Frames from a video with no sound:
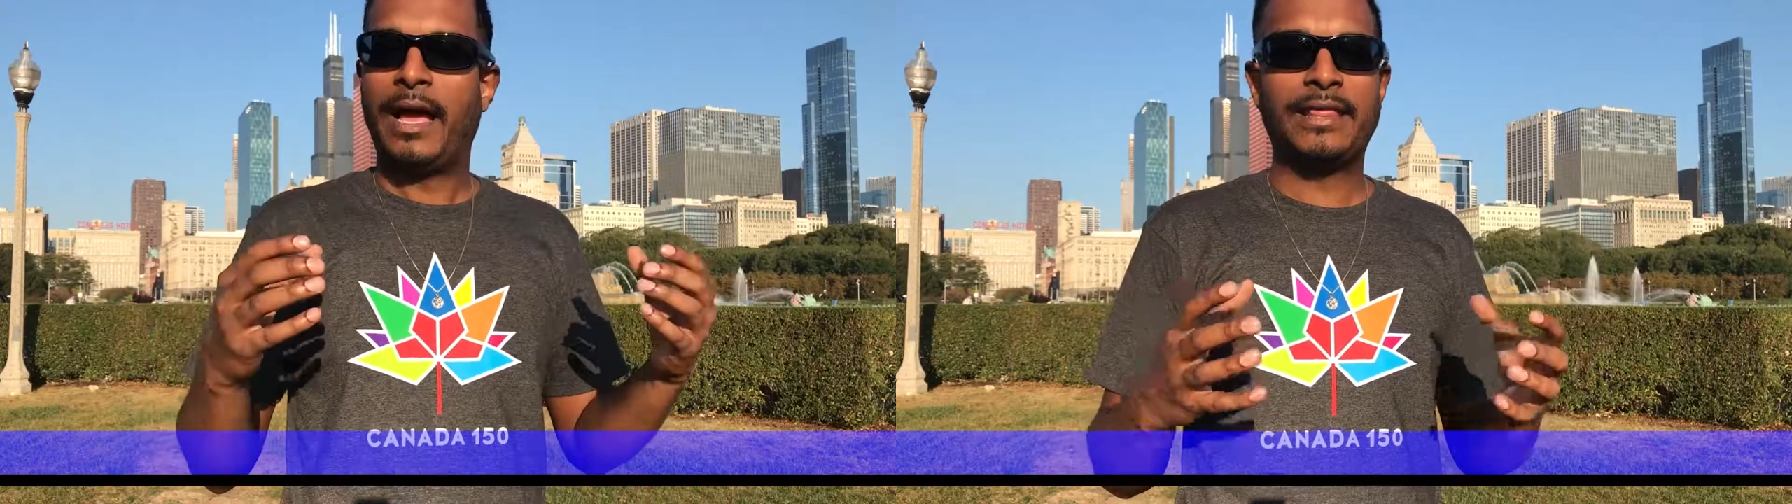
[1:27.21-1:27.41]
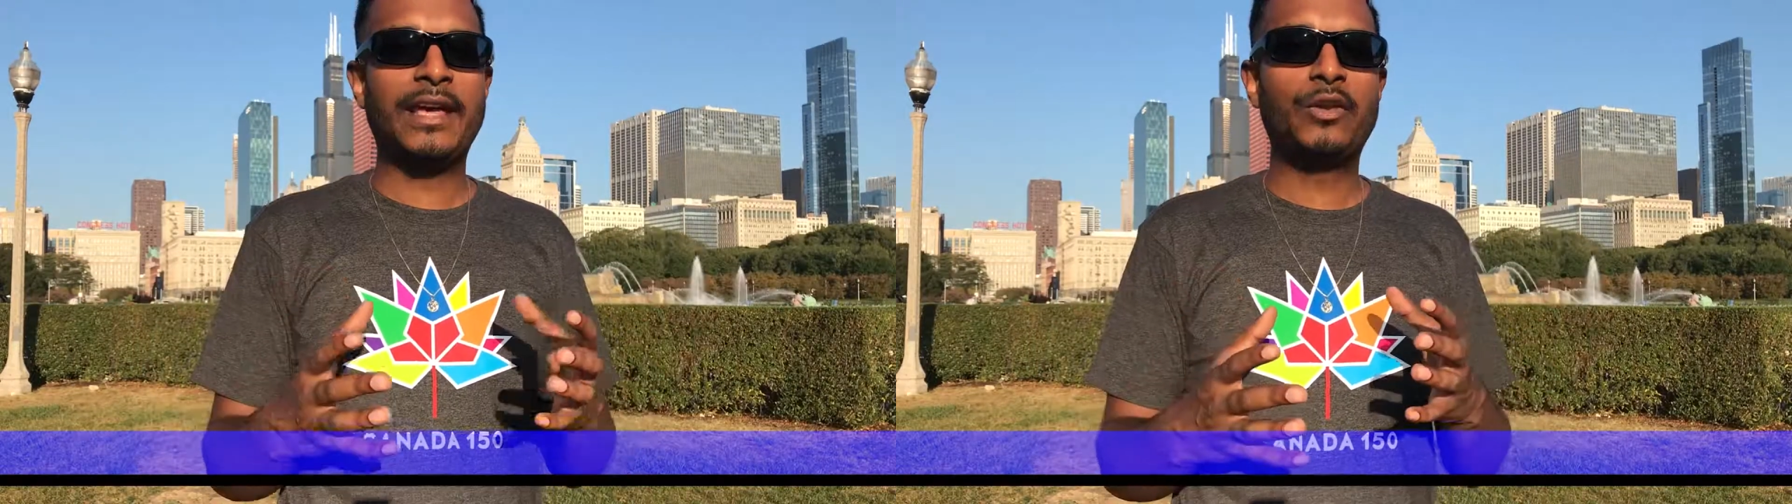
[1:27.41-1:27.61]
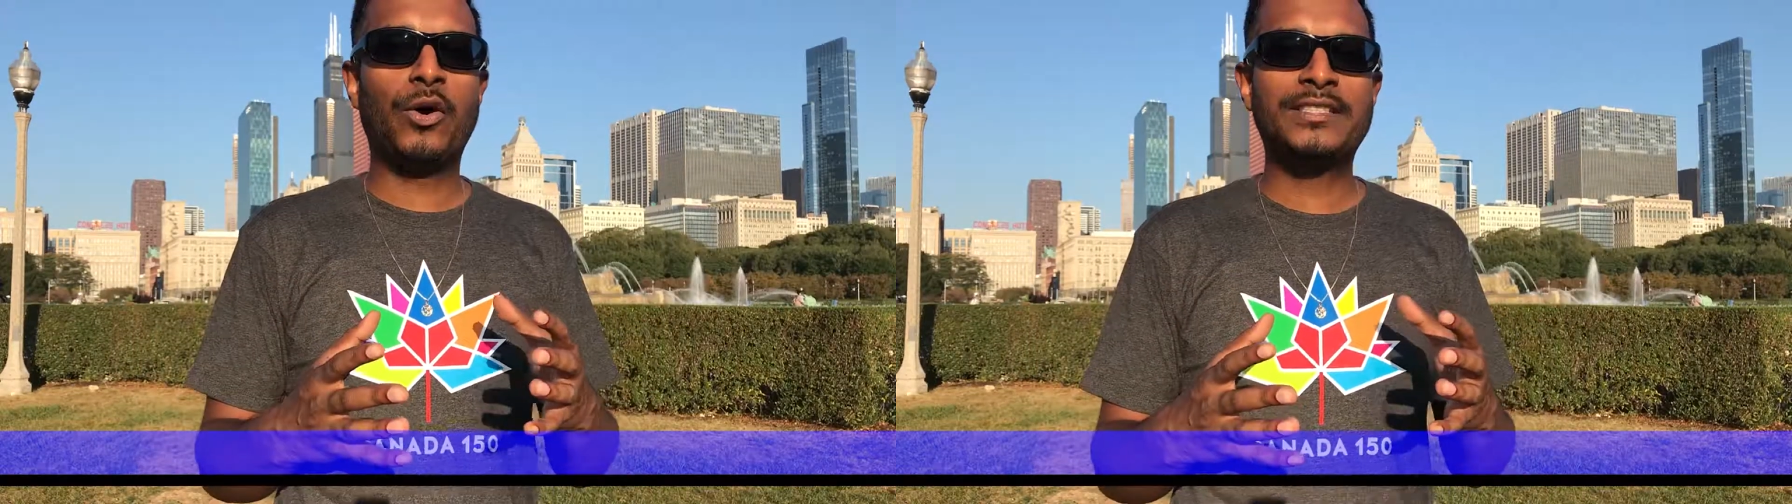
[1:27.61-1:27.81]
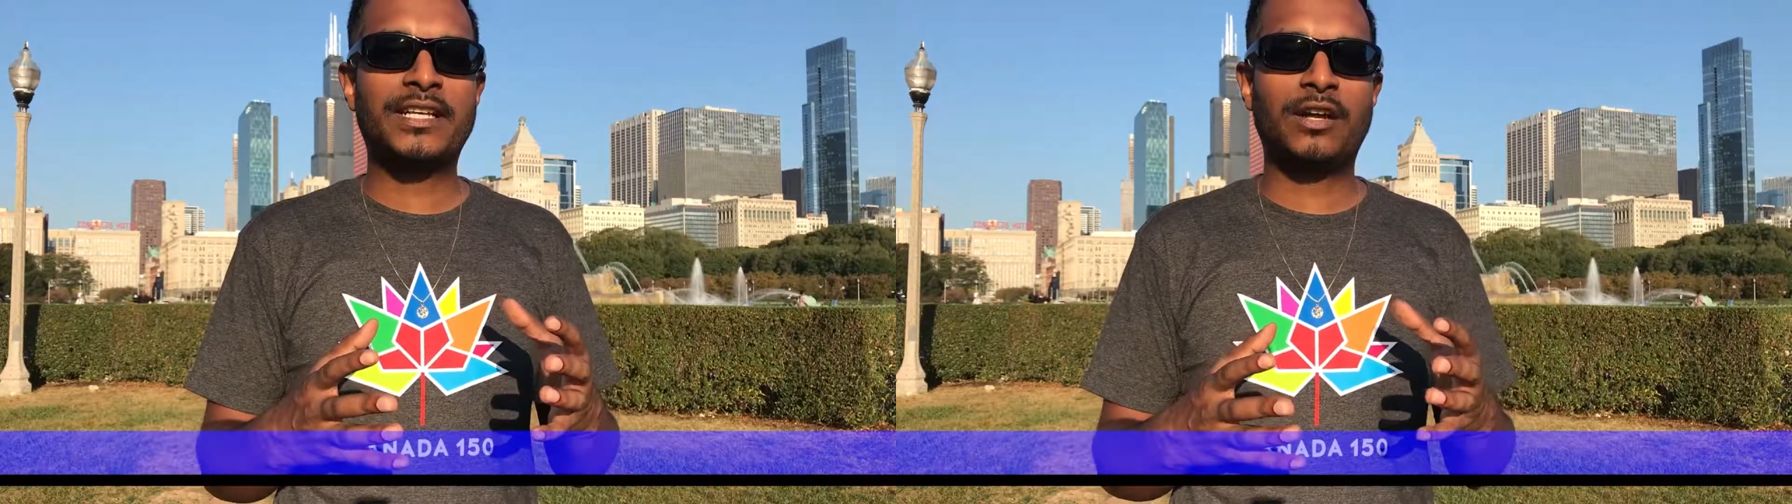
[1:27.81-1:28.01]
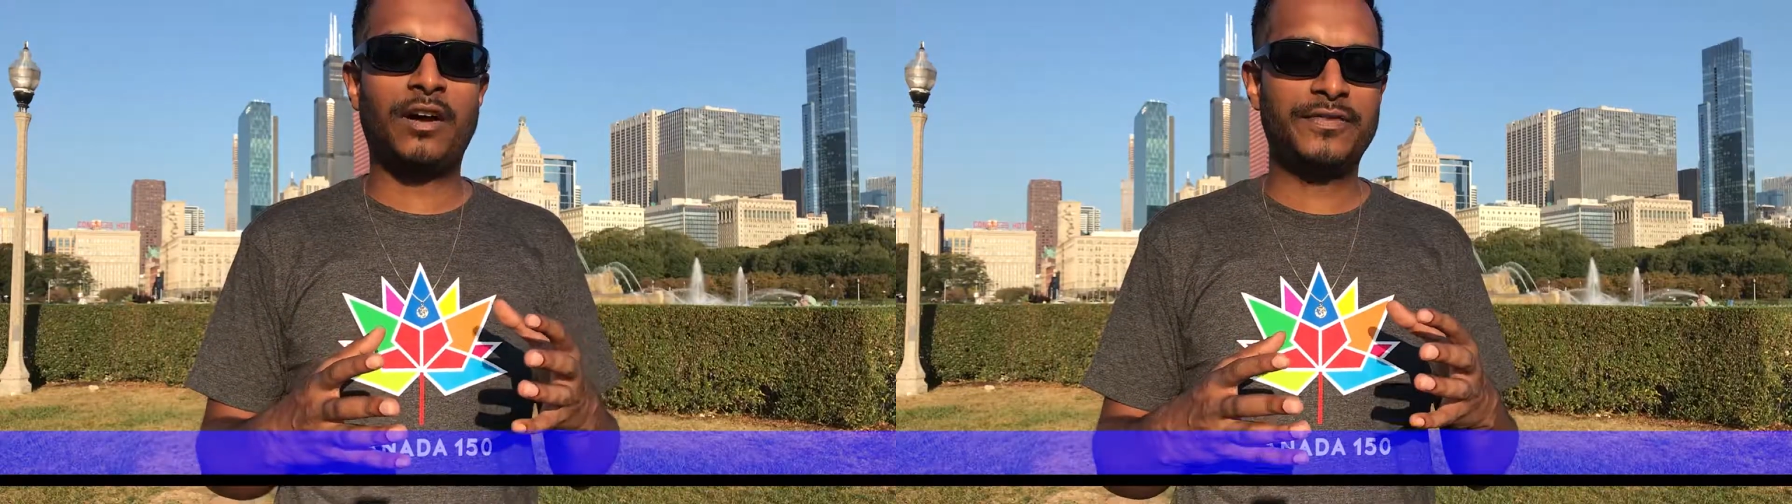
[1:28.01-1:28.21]
And that noise
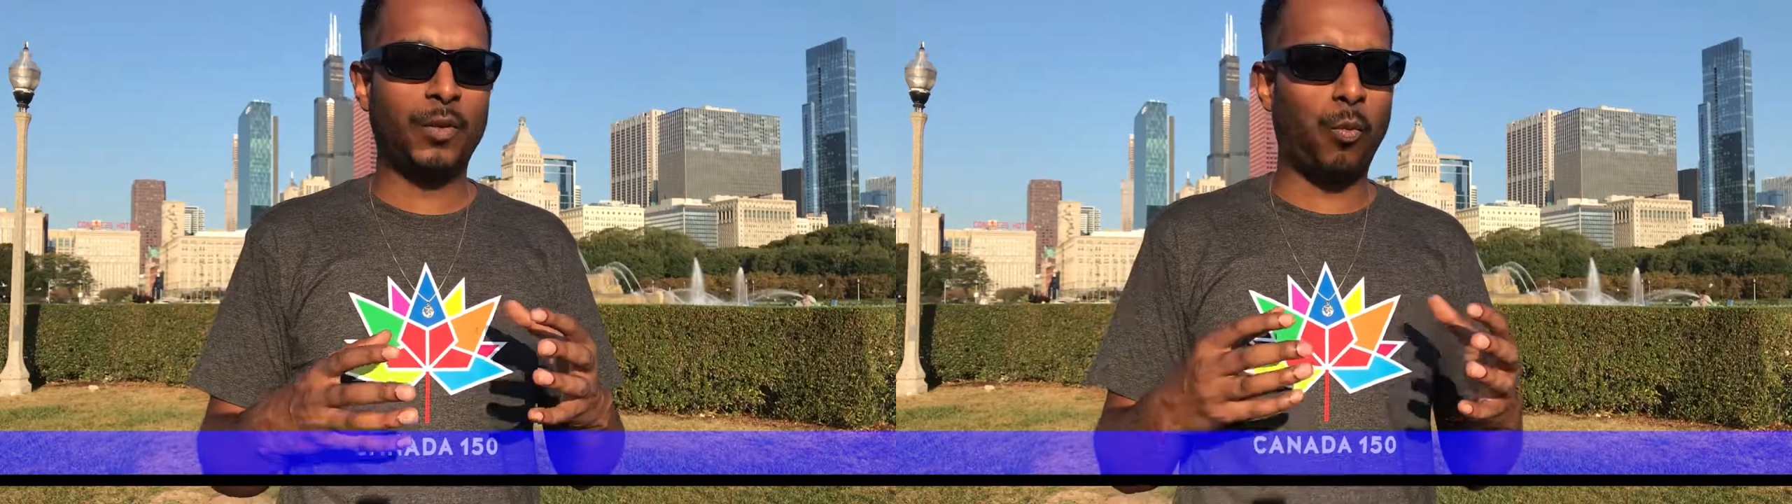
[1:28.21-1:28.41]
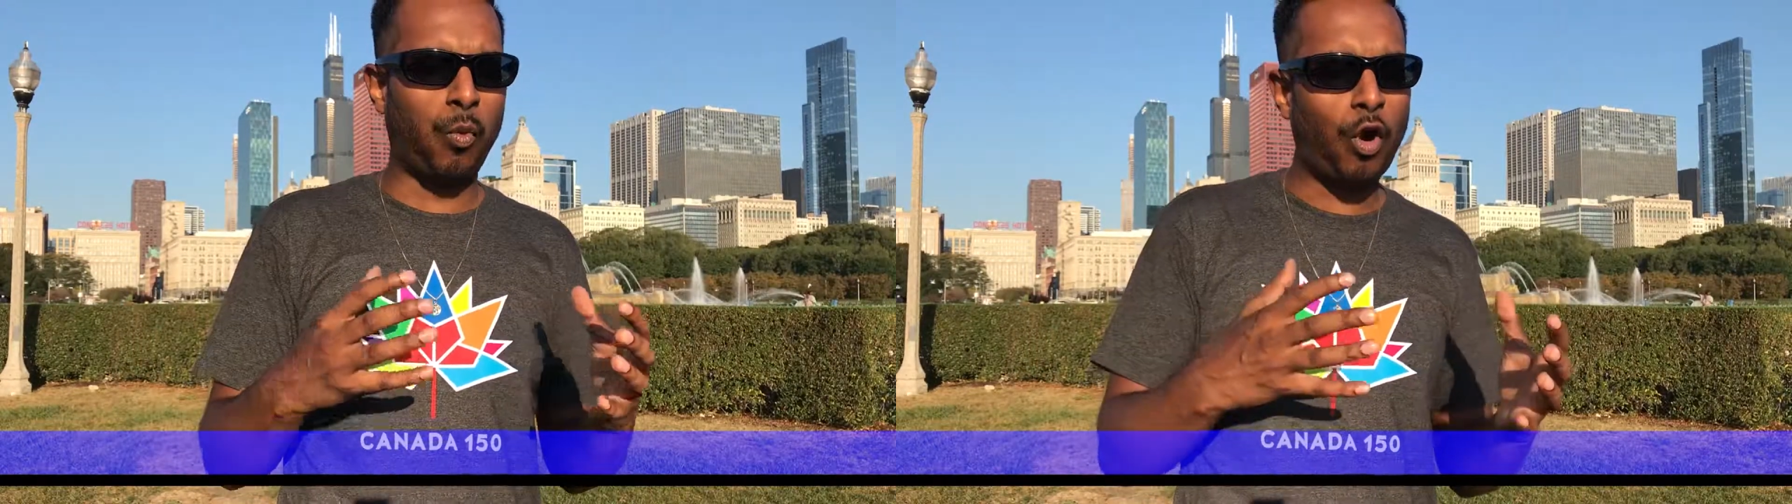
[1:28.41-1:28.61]
can often